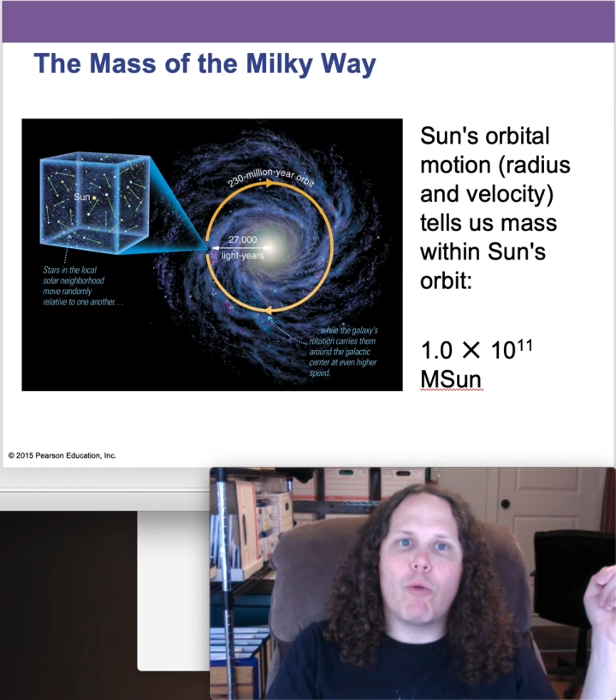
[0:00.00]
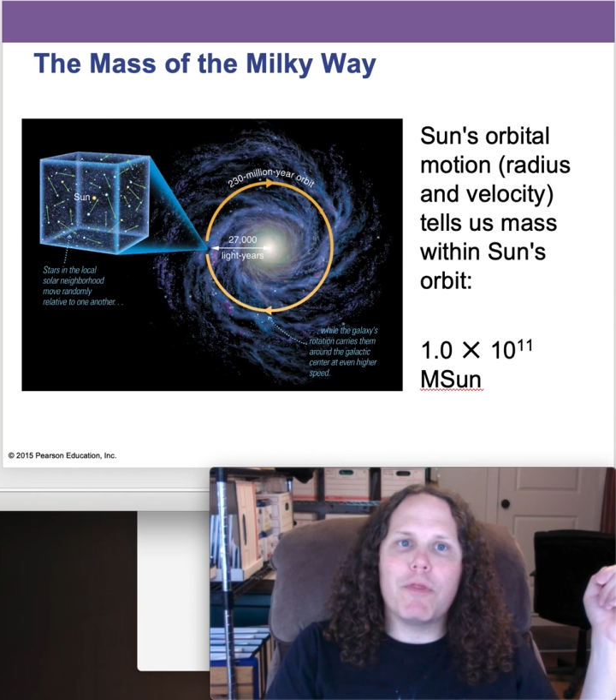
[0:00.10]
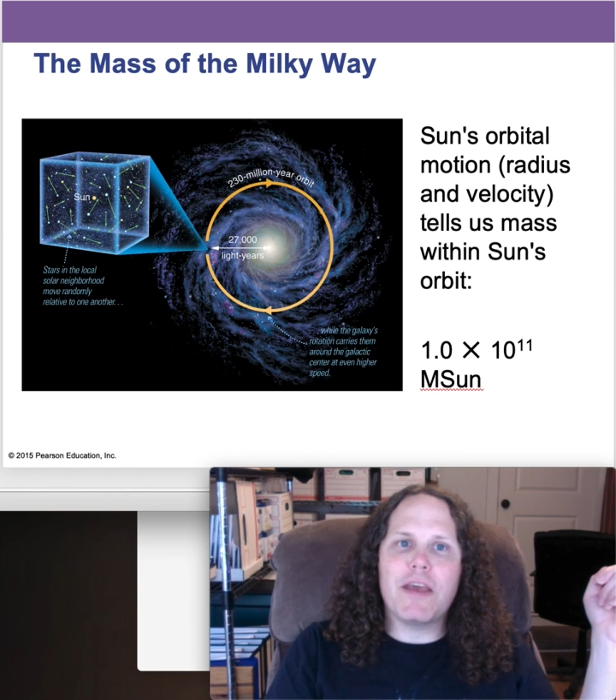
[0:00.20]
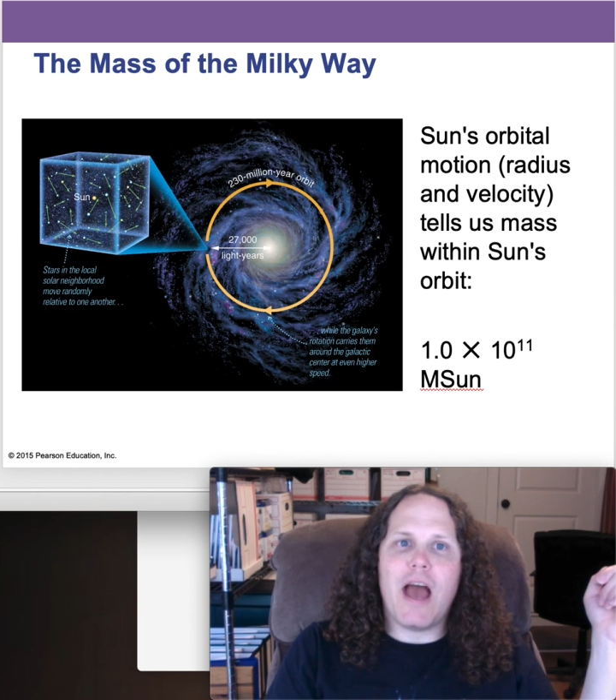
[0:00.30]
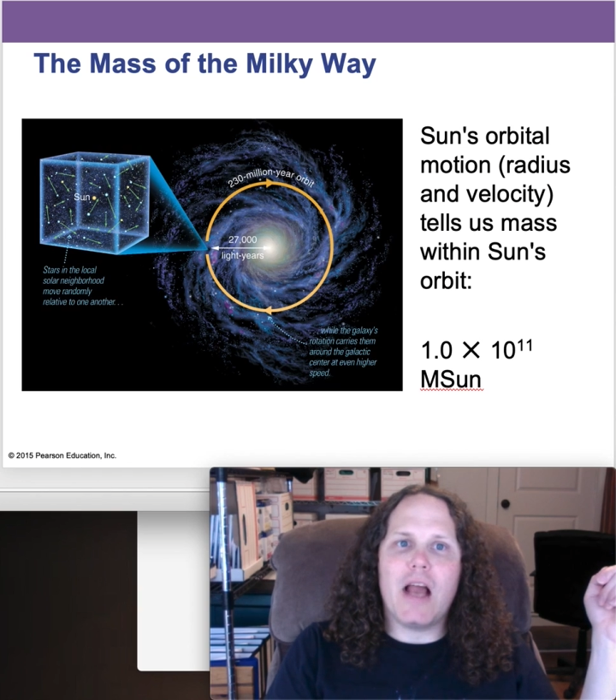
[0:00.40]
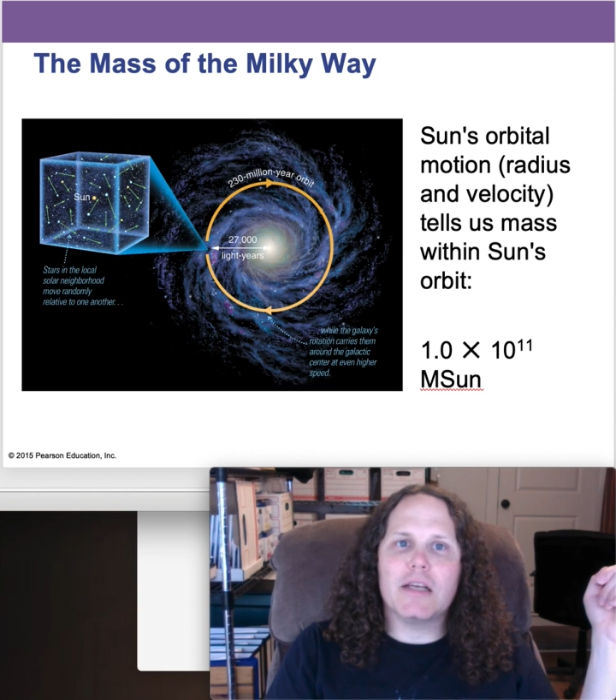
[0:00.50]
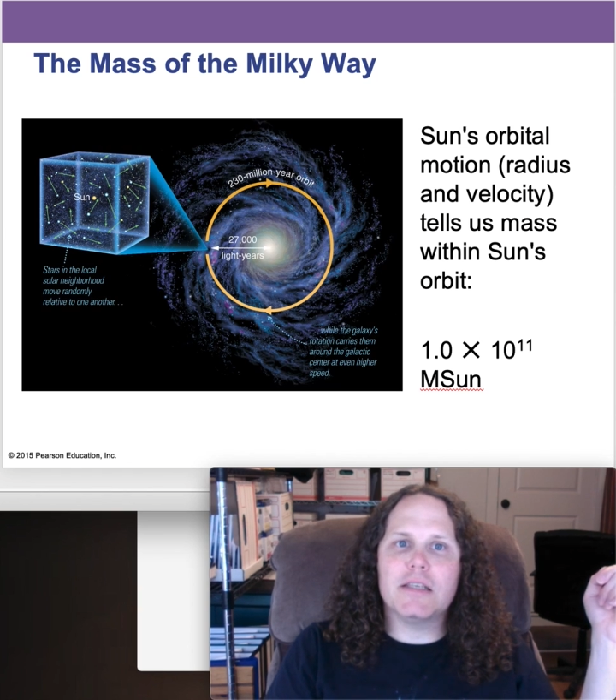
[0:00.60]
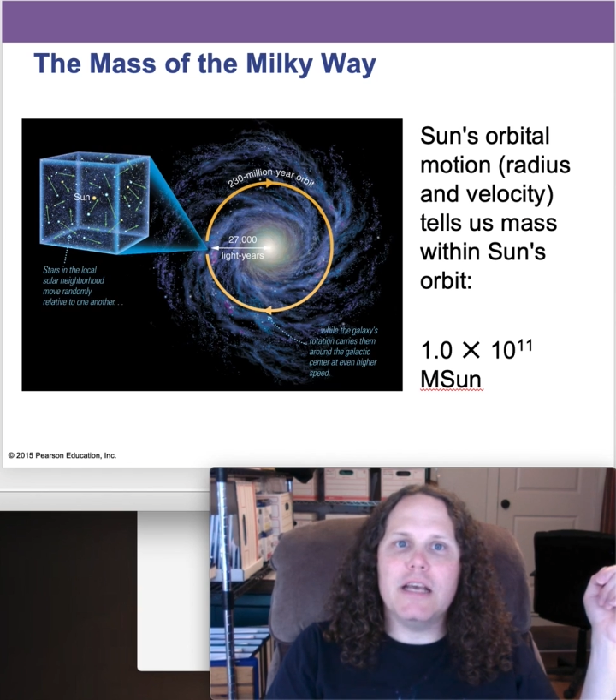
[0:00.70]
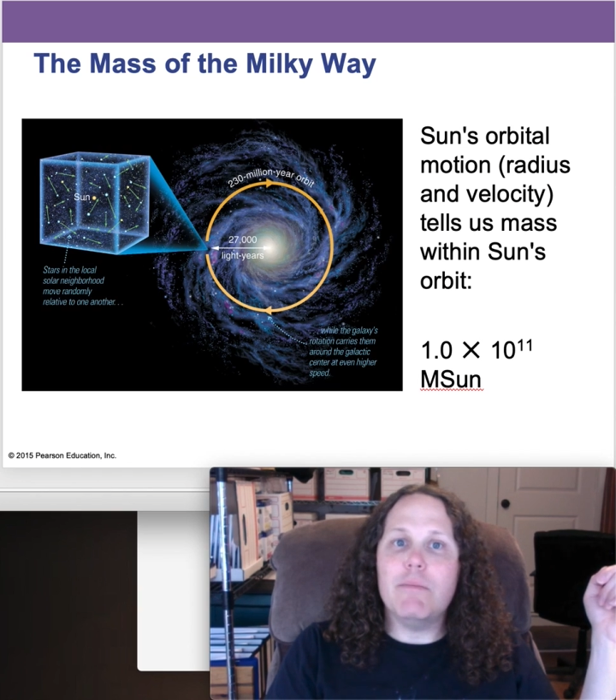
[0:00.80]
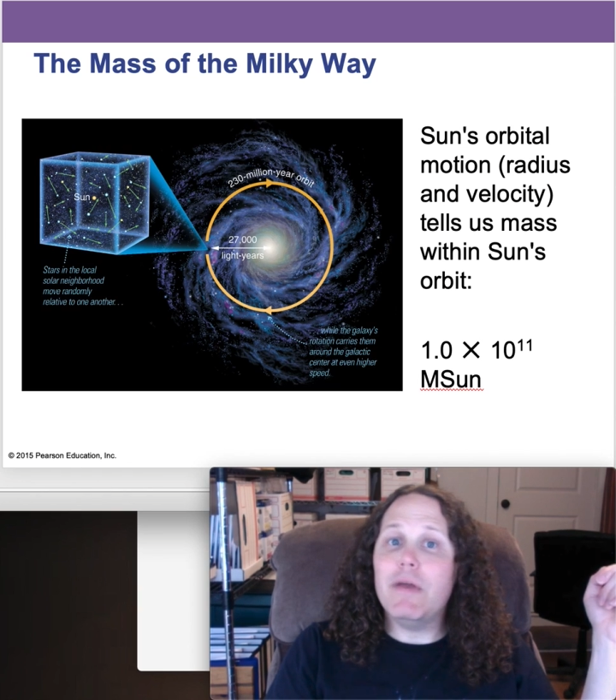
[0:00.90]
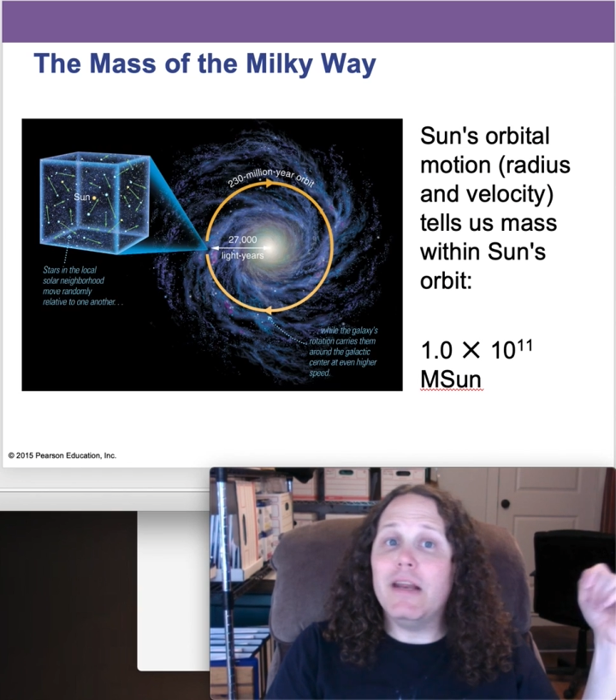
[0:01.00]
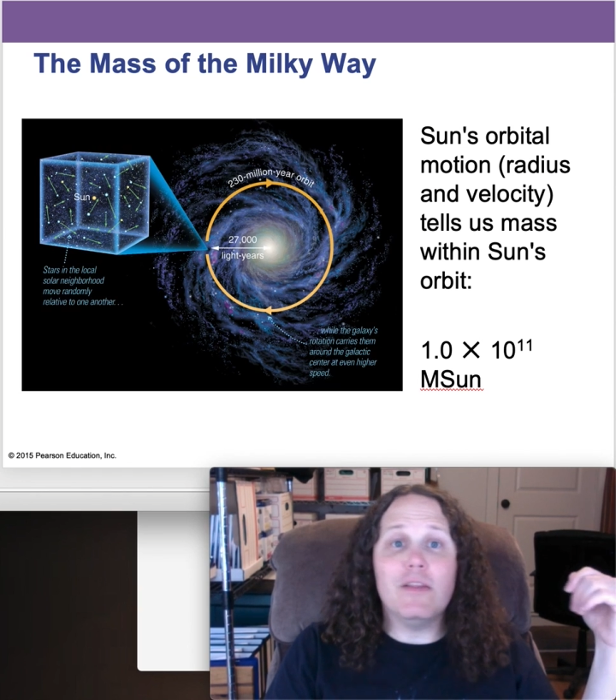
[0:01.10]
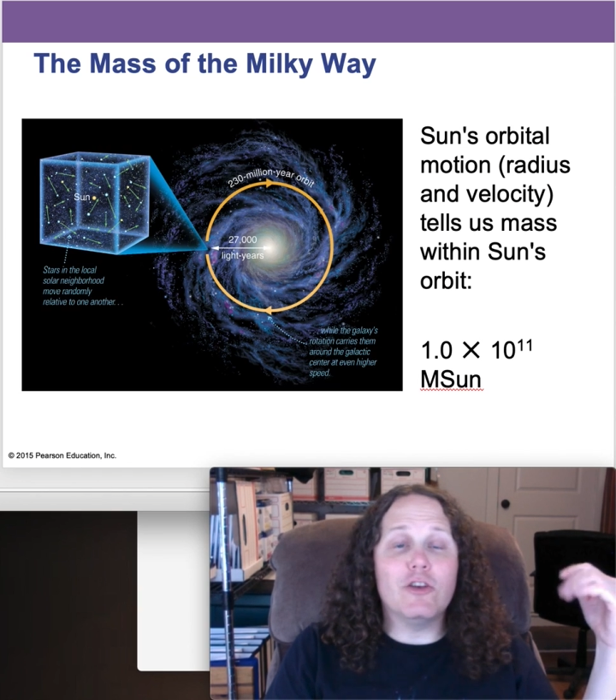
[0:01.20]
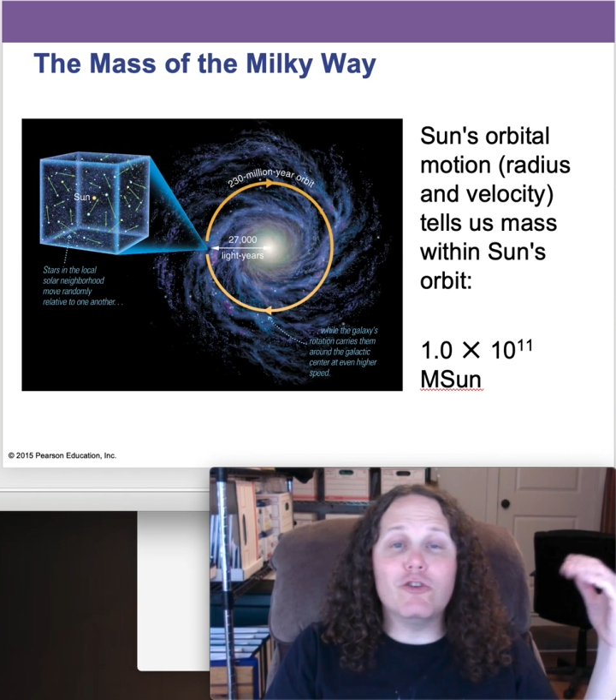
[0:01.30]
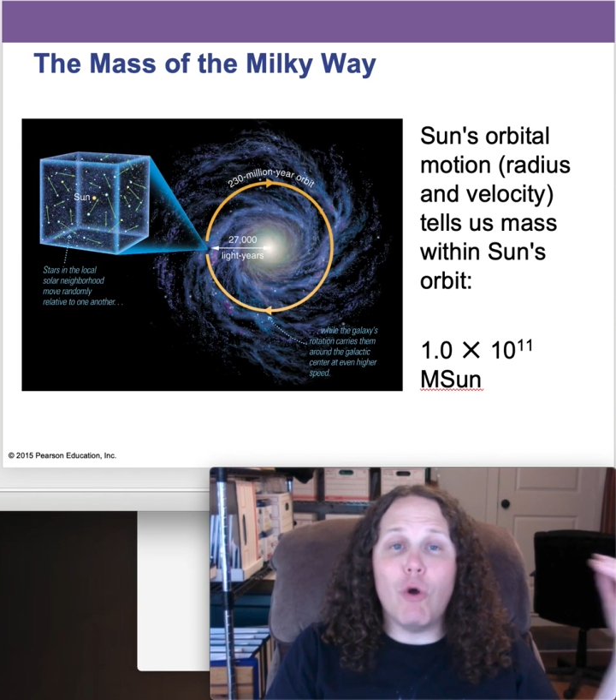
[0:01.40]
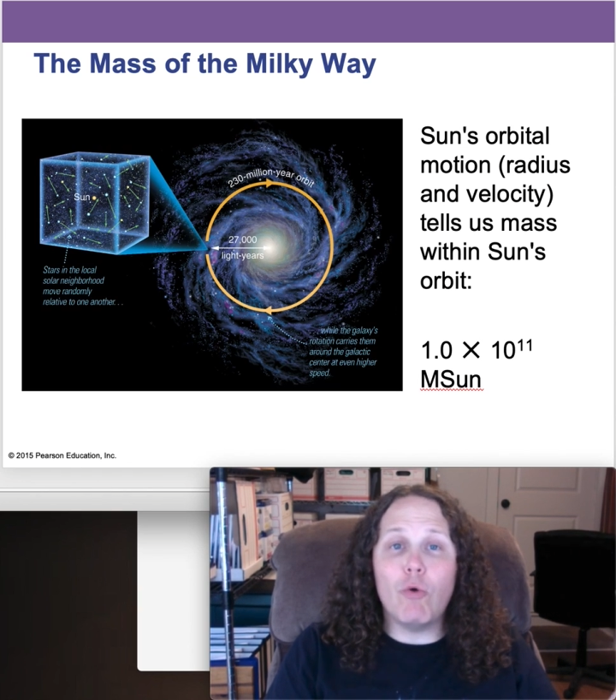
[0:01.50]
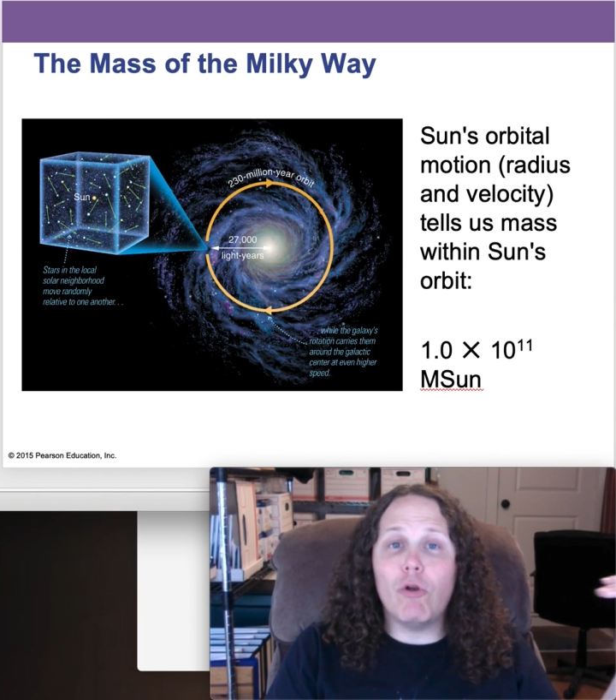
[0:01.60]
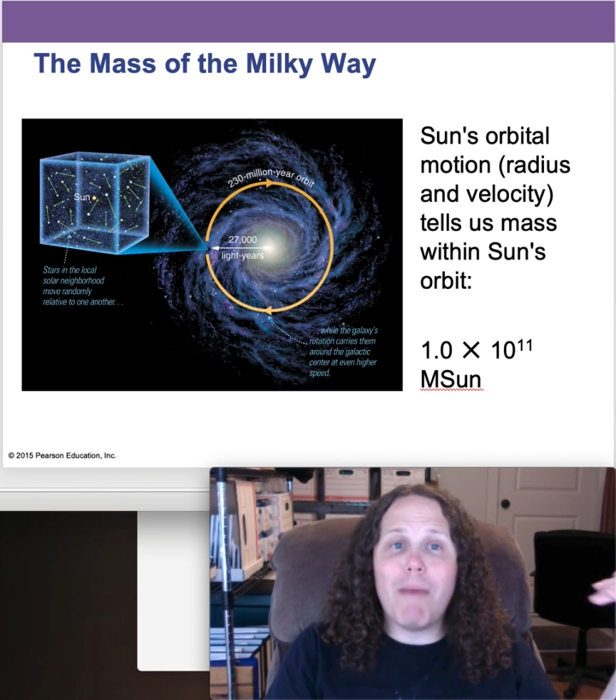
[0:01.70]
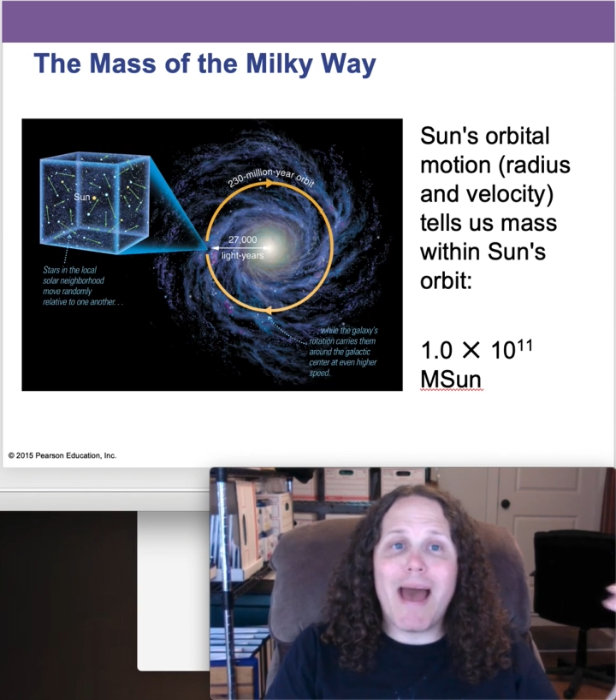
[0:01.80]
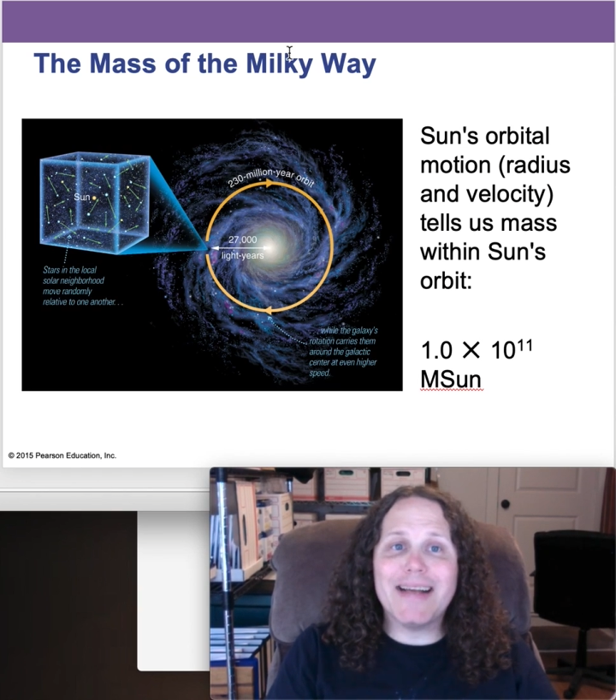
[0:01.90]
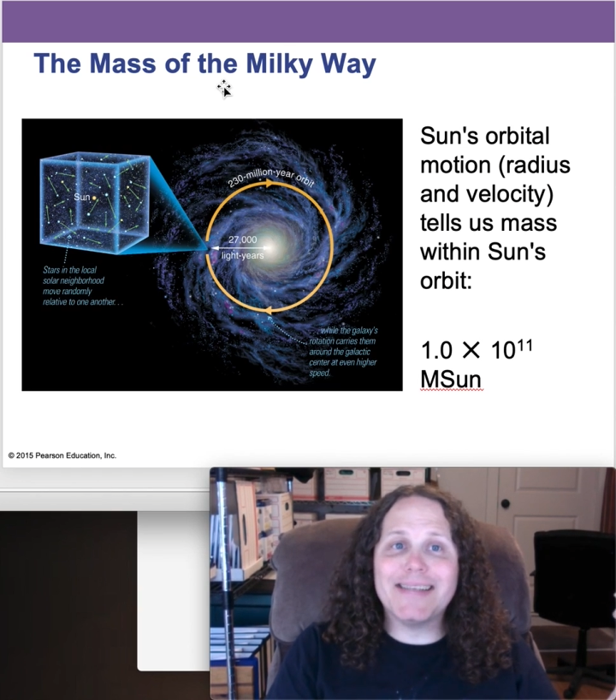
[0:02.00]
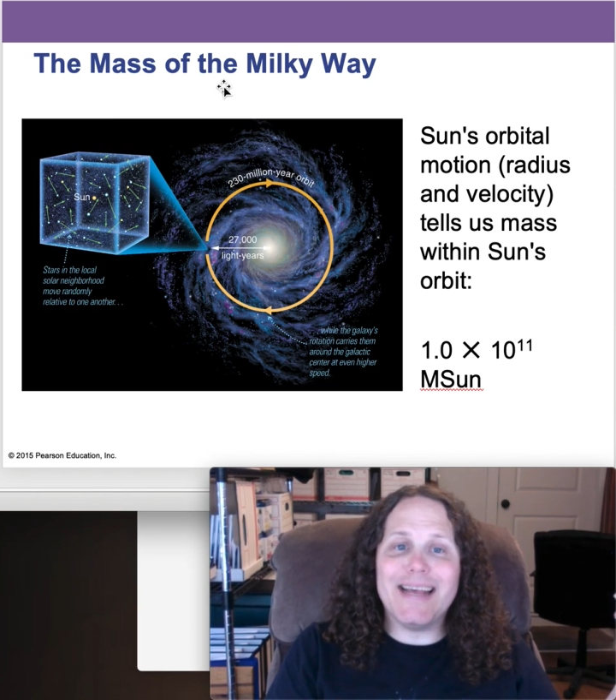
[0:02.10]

the galaxy, meaning the total mass